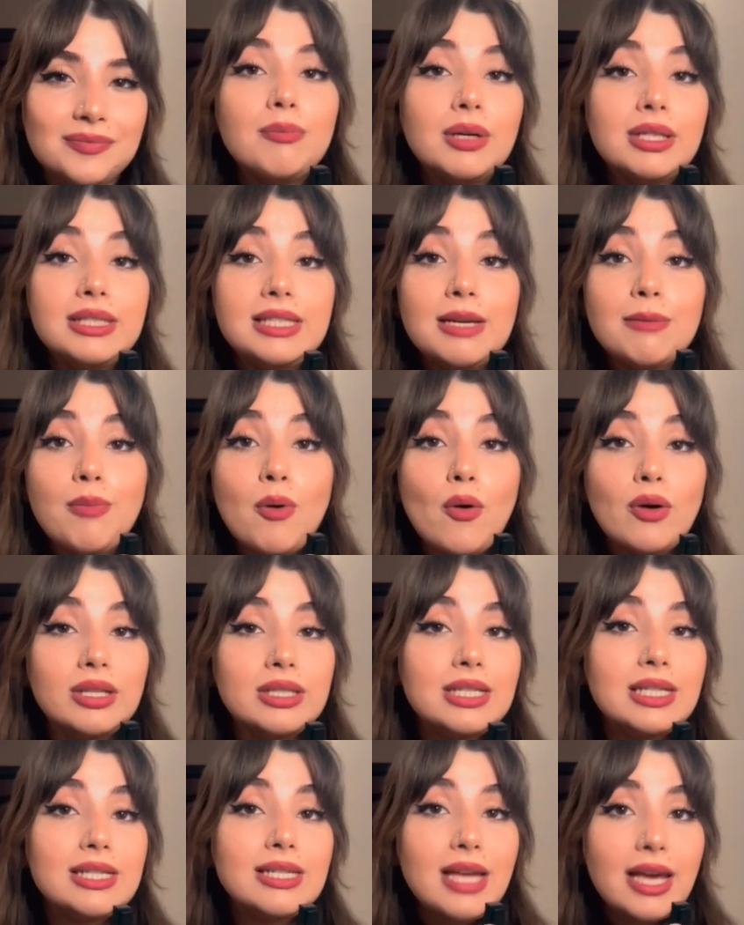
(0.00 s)
But the
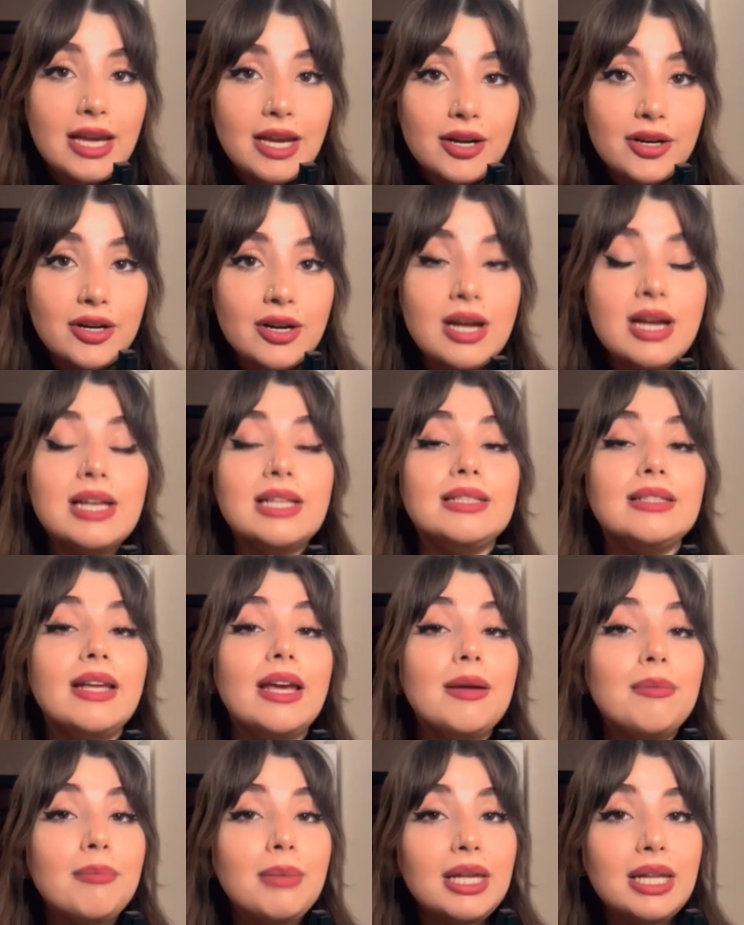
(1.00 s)
point is here,
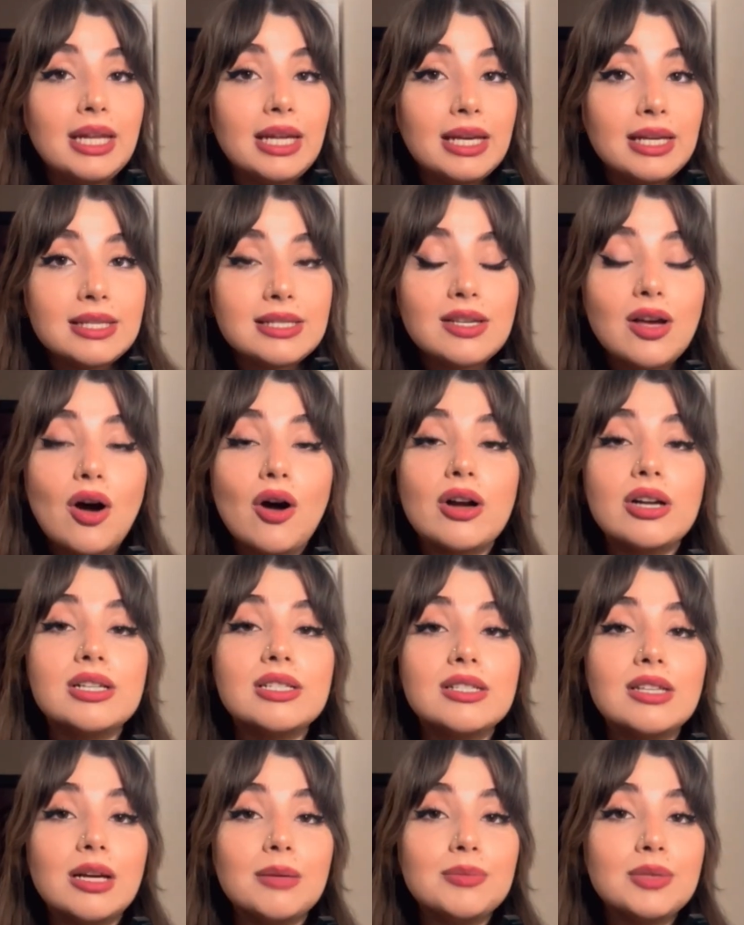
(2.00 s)
their meanings are
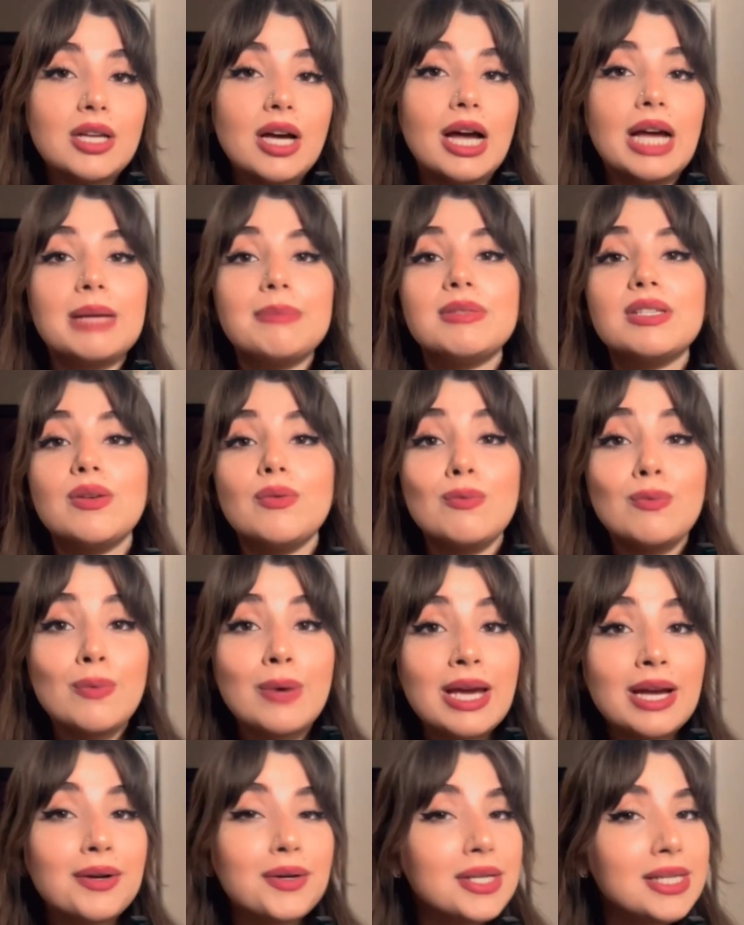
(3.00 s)
sometimes
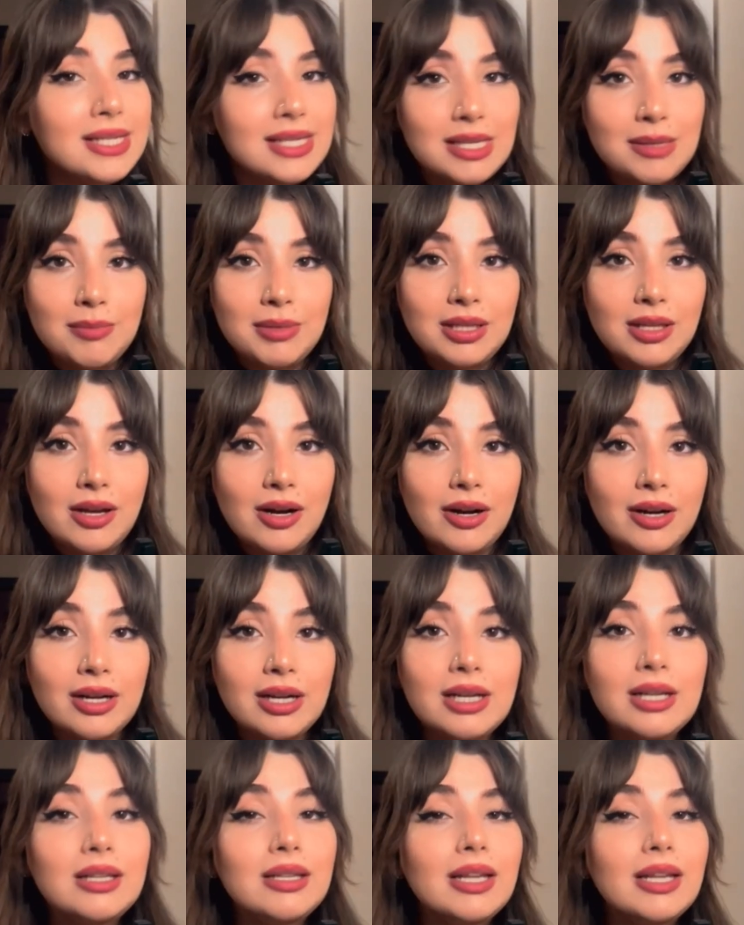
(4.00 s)
very similar,